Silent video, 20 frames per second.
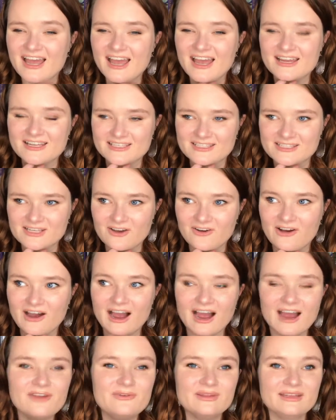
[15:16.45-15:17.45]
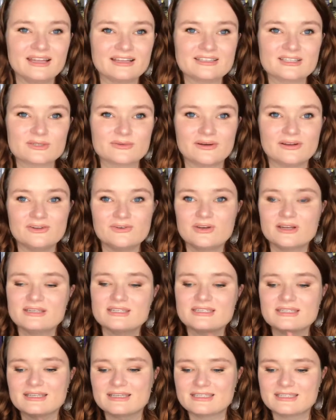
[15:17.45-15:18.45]
And so I really like this one. You get
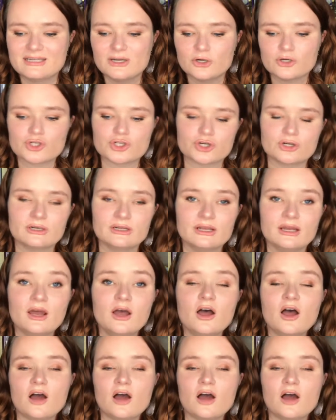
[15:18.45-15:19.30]
to like see her journey